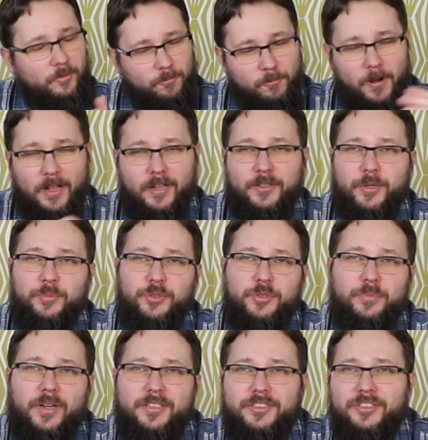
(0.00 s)
Welcome
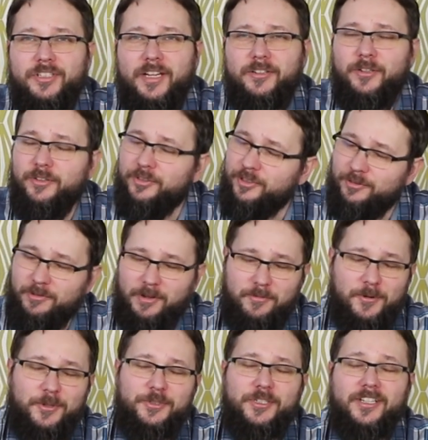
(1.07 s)
to my channel. You are
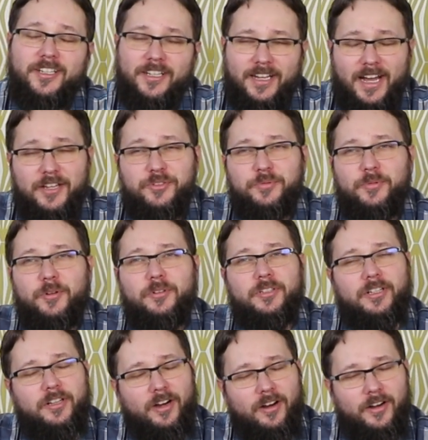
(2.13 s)
watching Casual
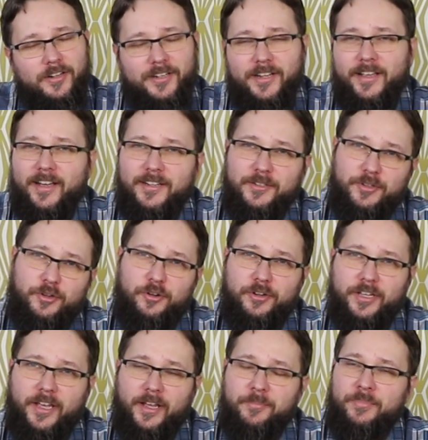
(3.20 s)
Gardening and
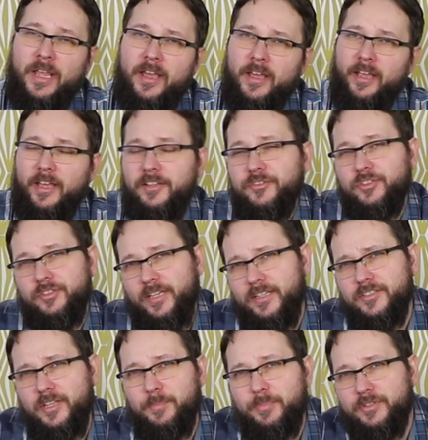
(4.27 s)
Cooking. In
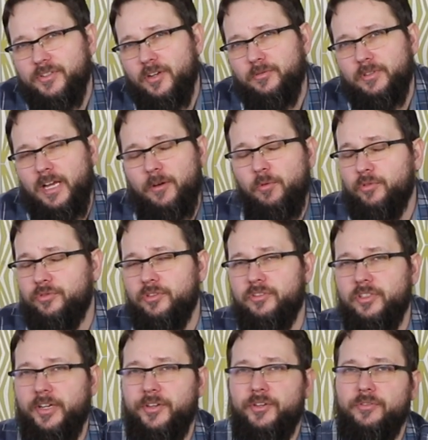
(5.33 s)
today's episode, I want to
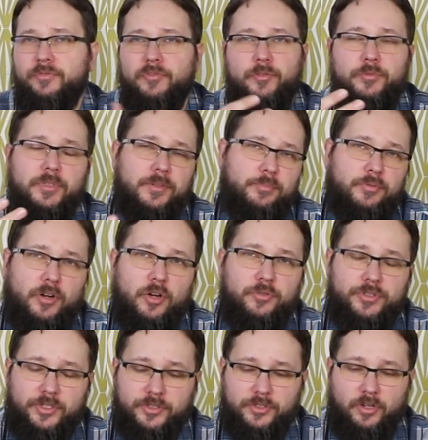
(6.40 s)
take you through the
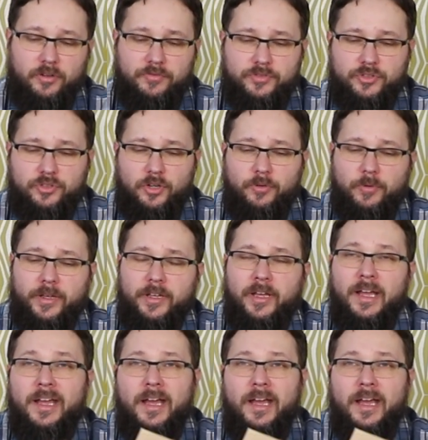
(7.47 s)
process of sowing